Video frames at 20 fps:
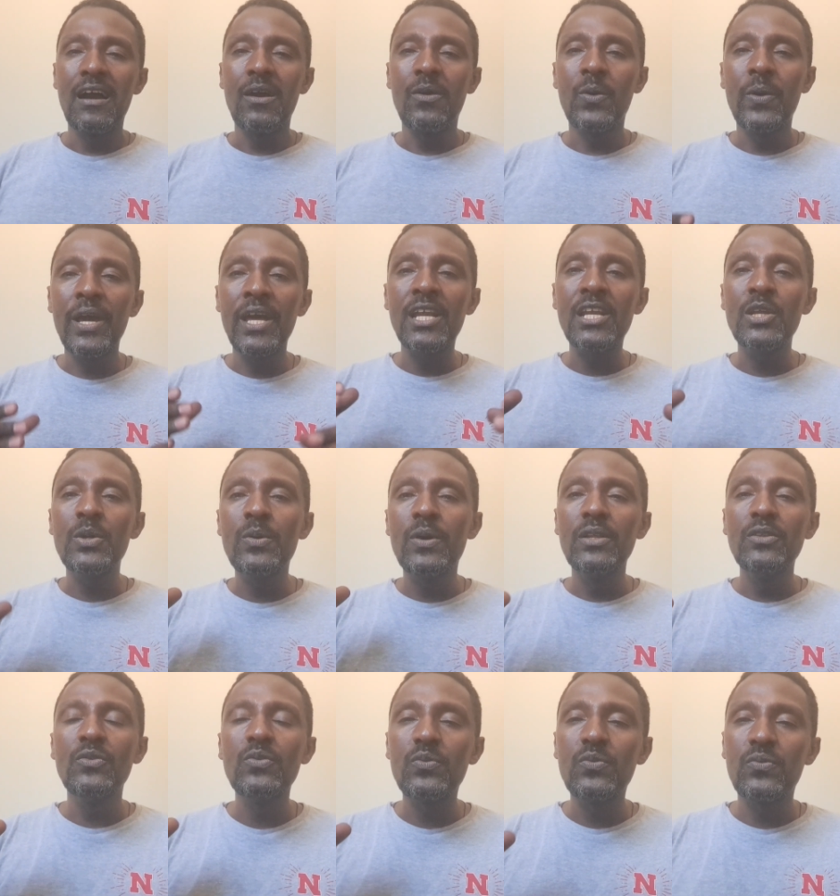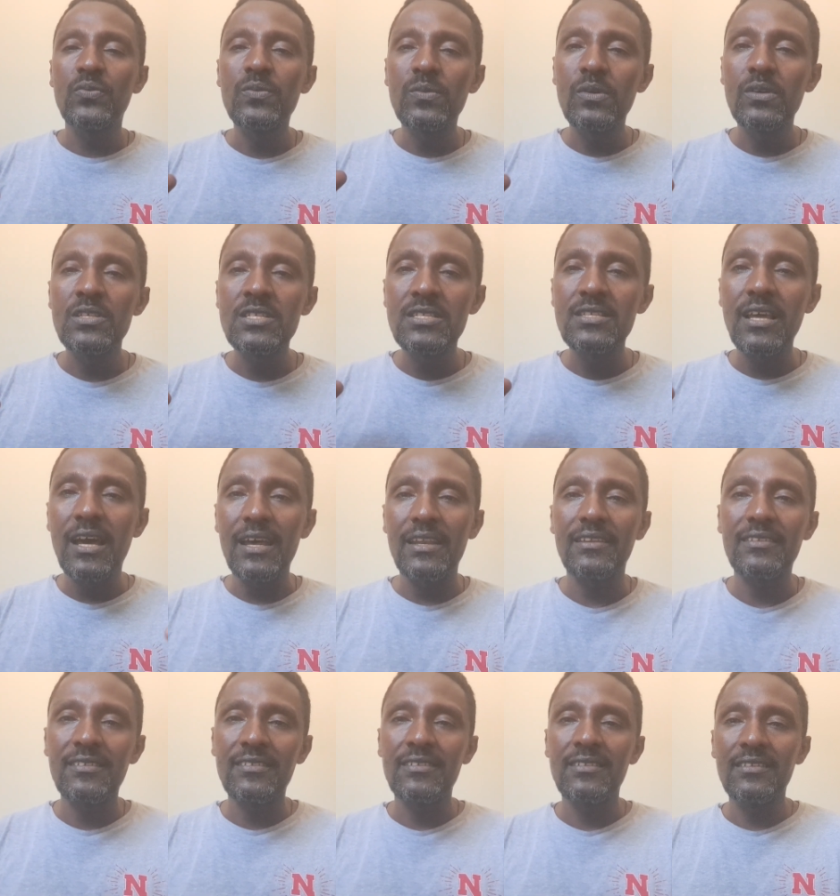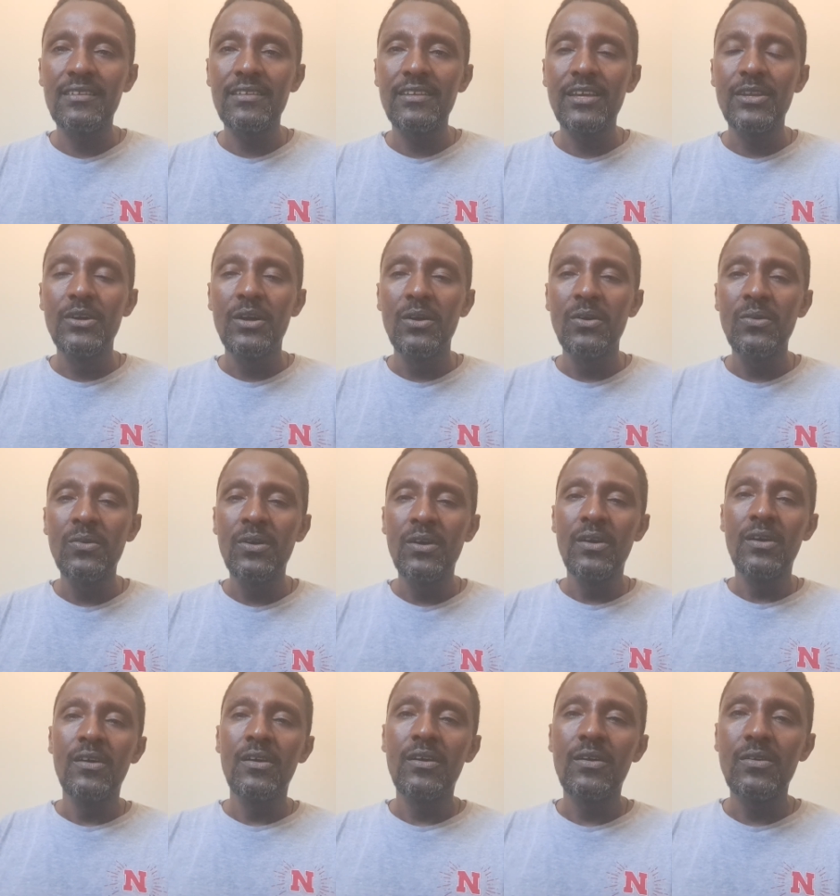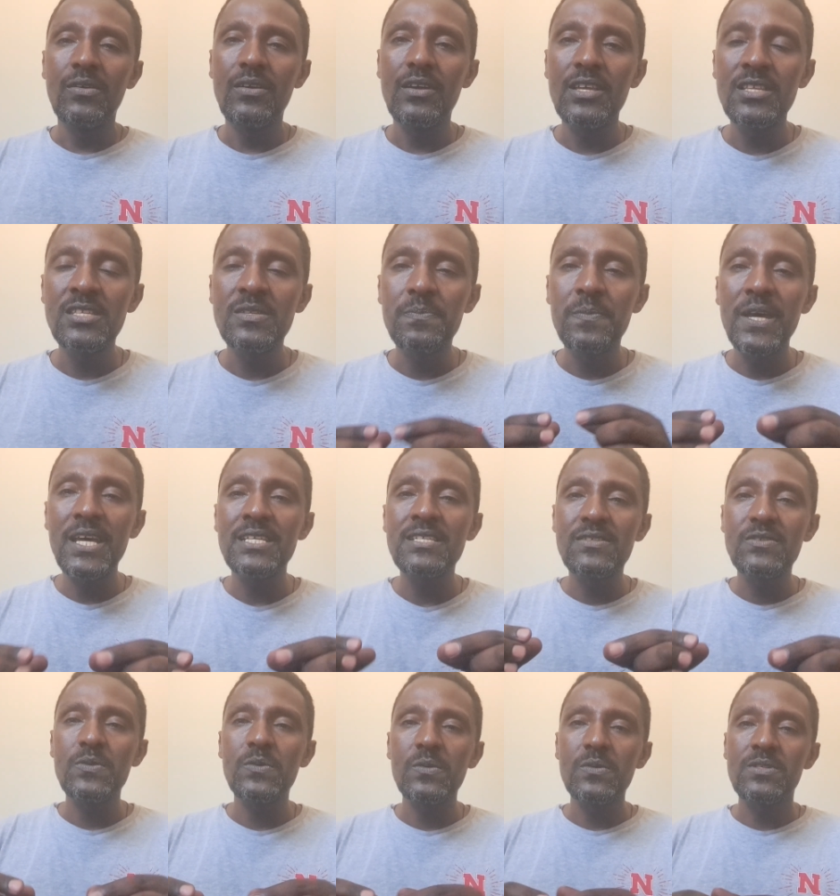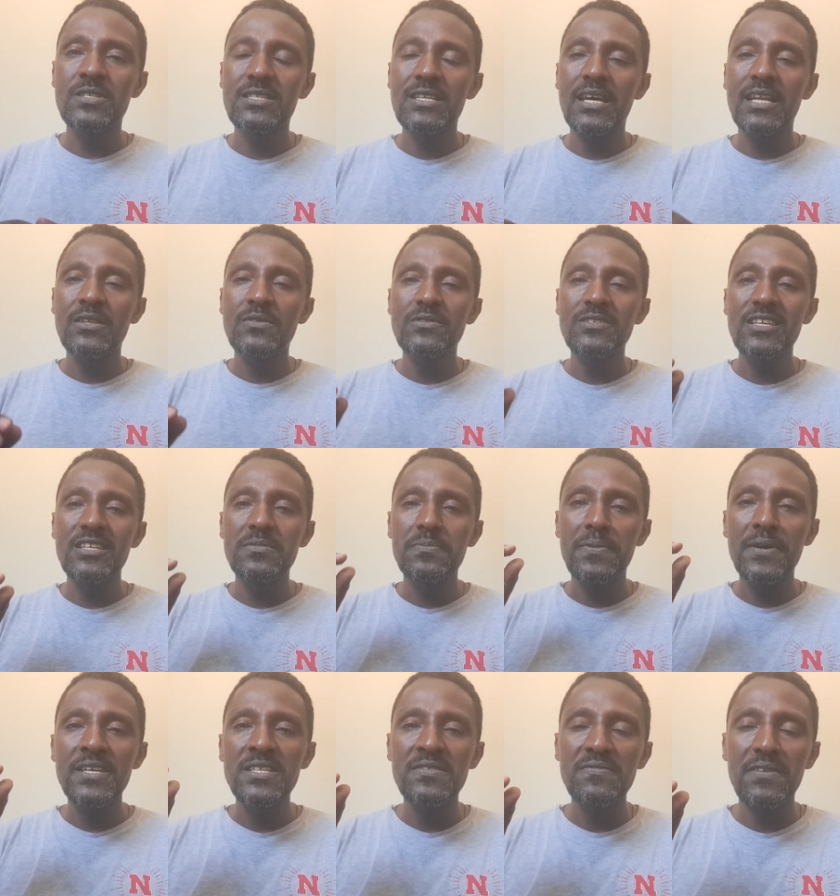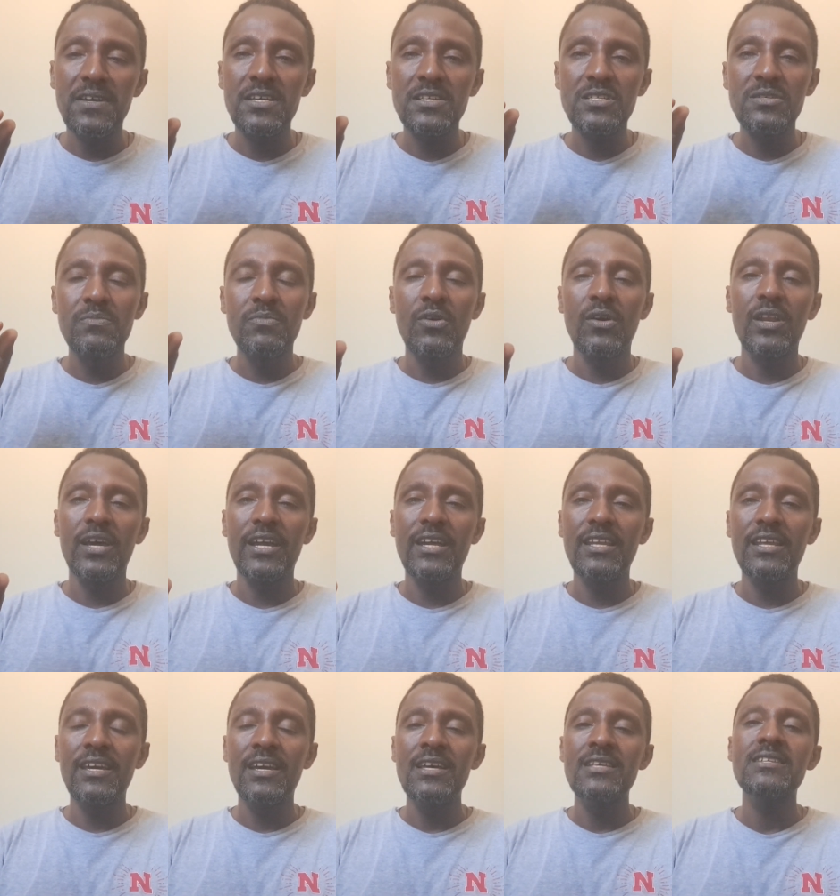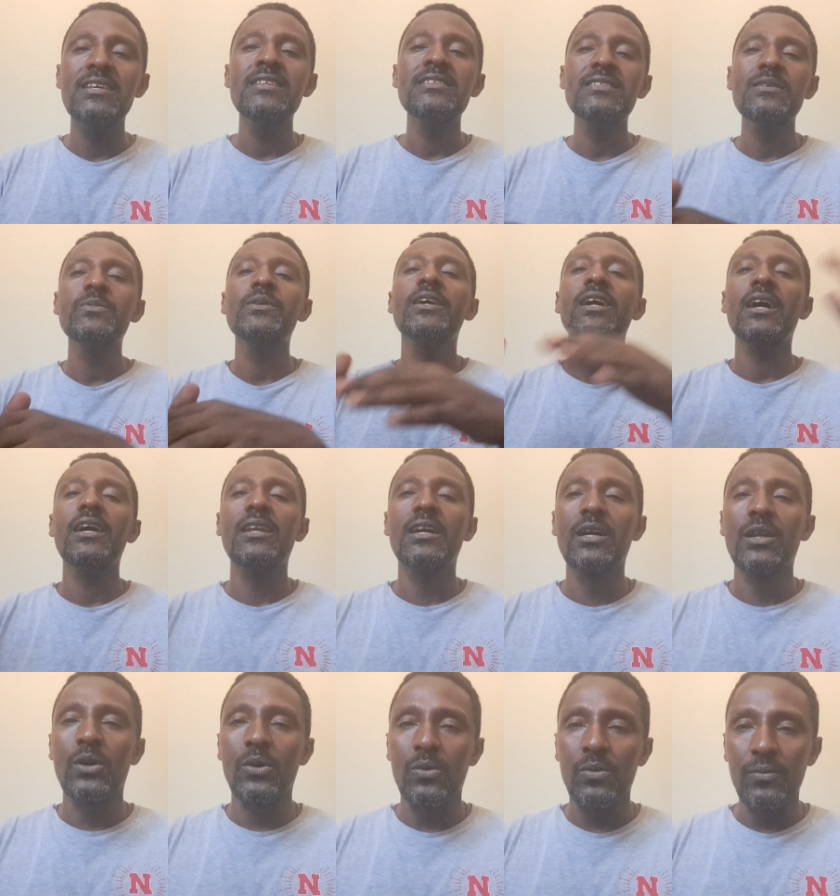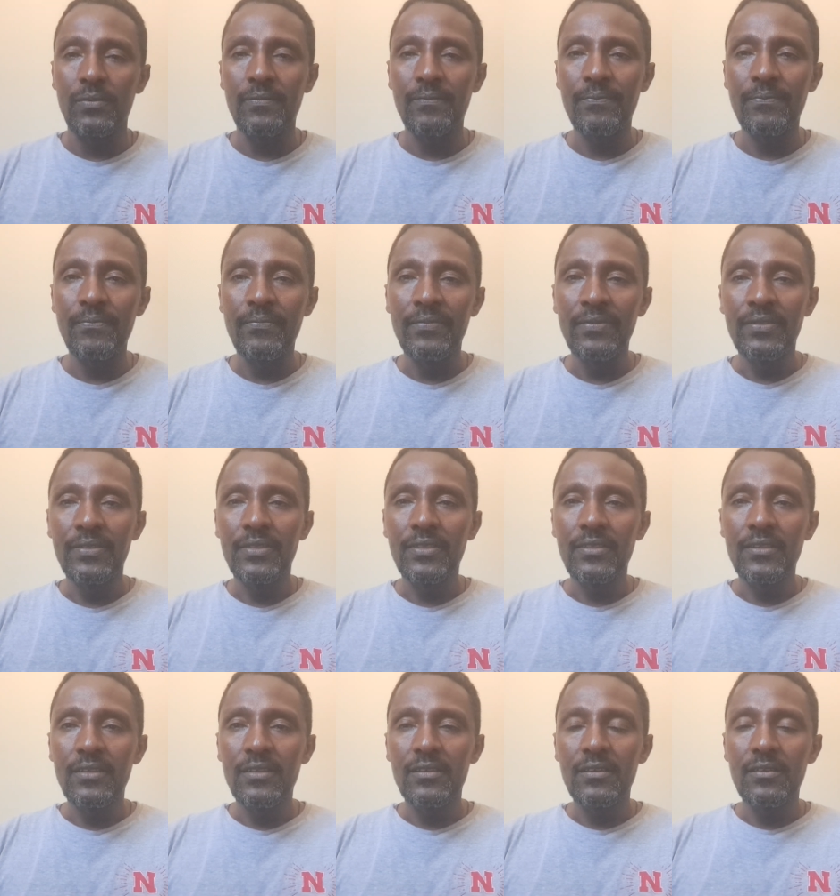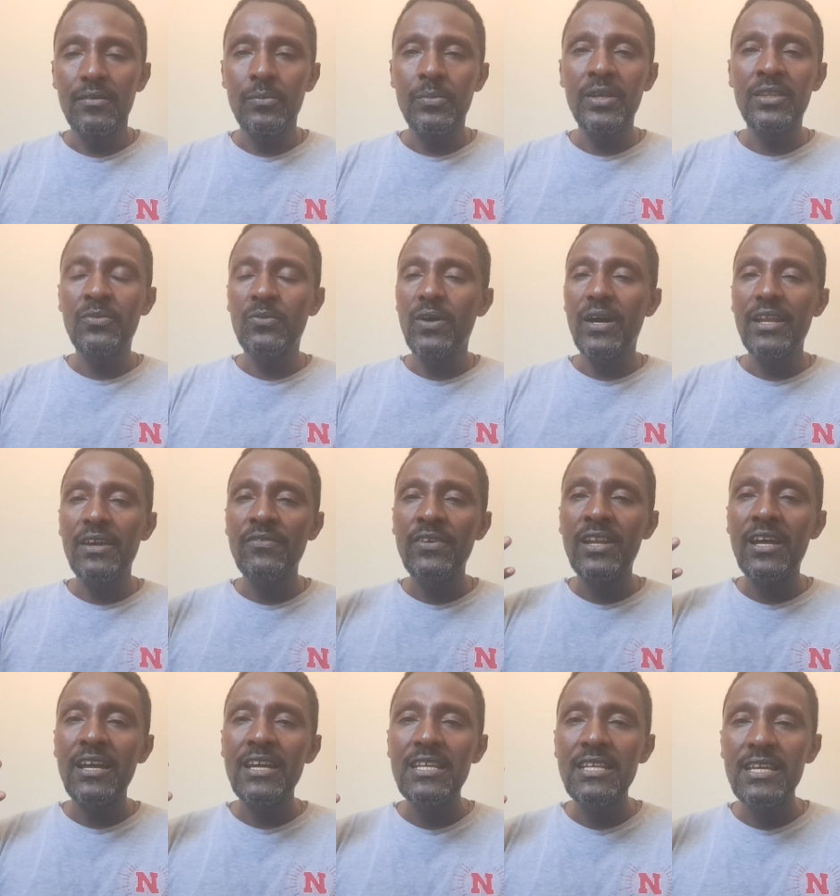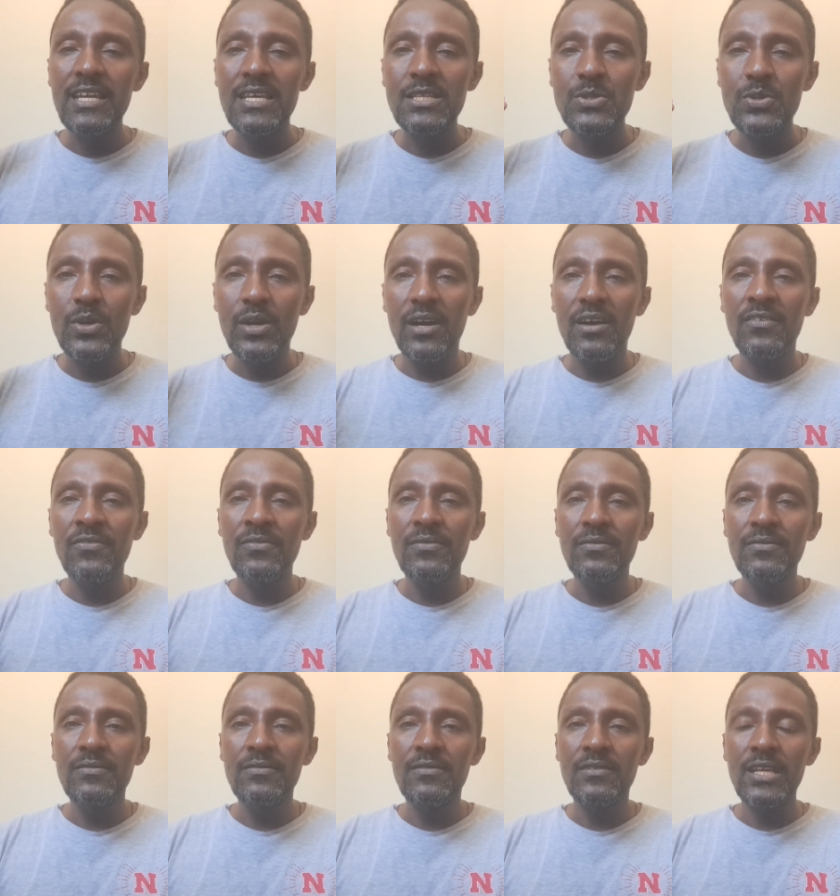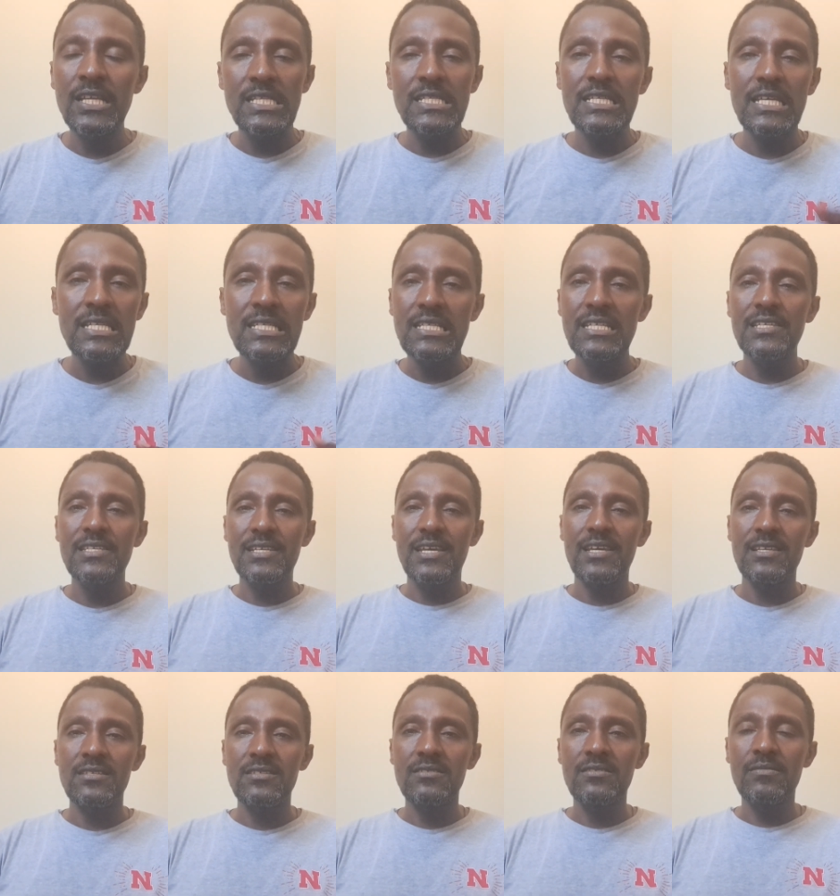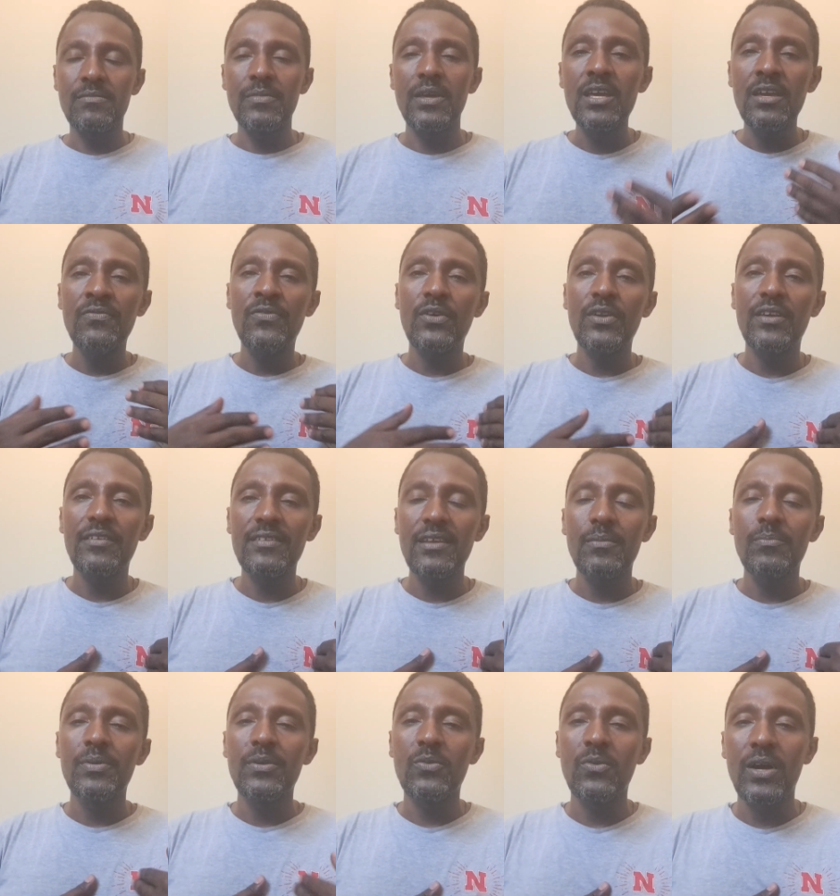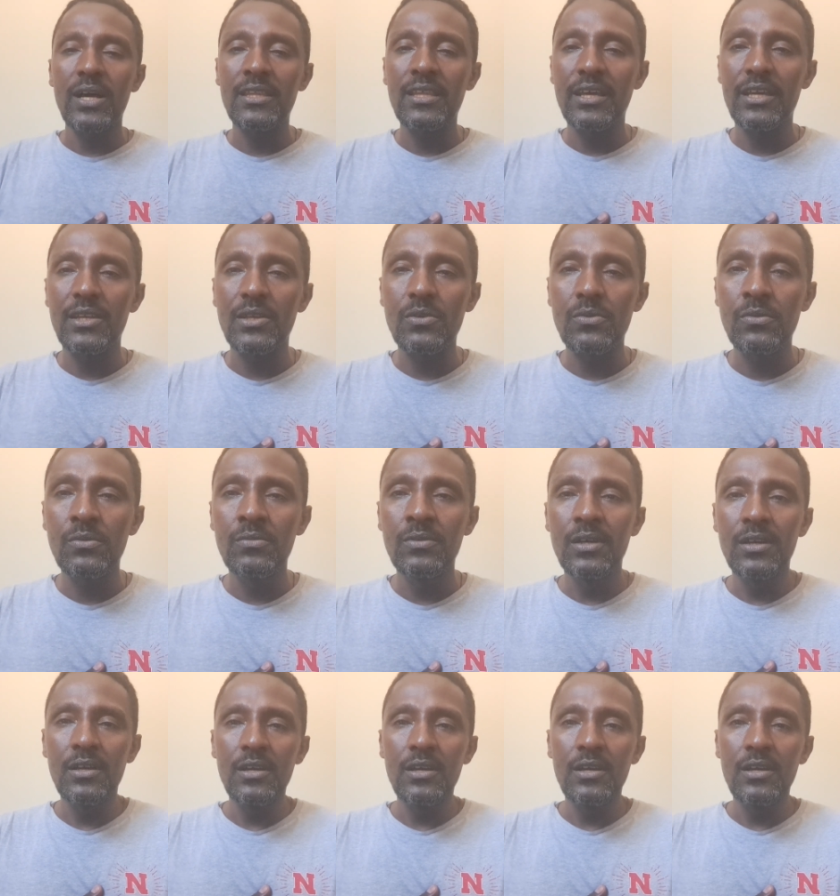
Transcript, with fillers: where do you want to start? You know, it's best to start with a specific, a small idea that we can grow. But whatever ideas you have, let's just discuss. Me, for example, what I do,